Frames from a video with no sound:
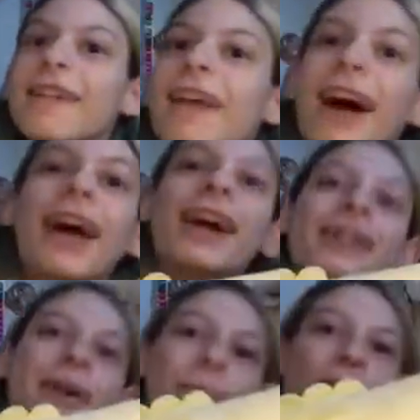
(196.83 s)
That I
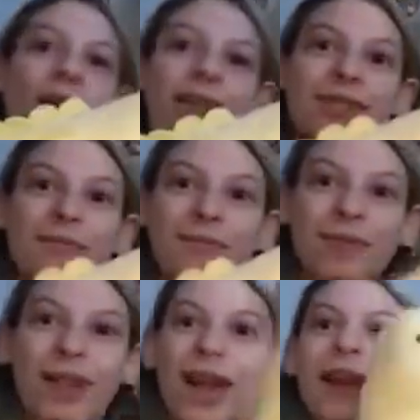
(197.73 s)
had bought.
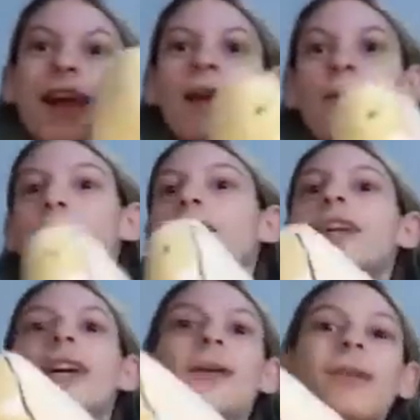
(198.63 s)
And I'm holding
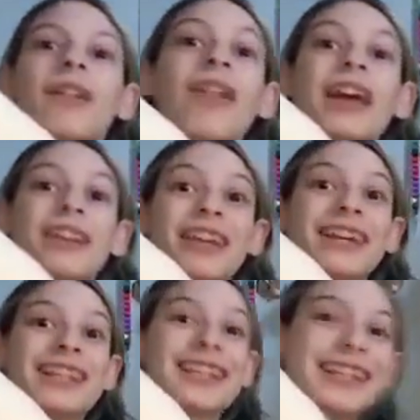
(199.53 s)
him like
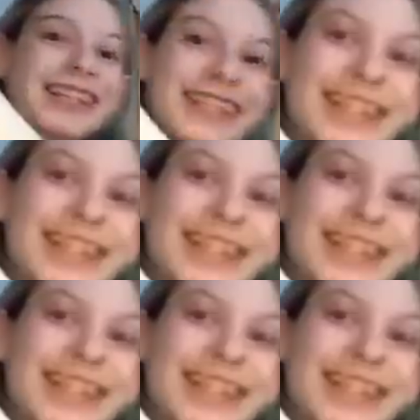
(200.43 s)
this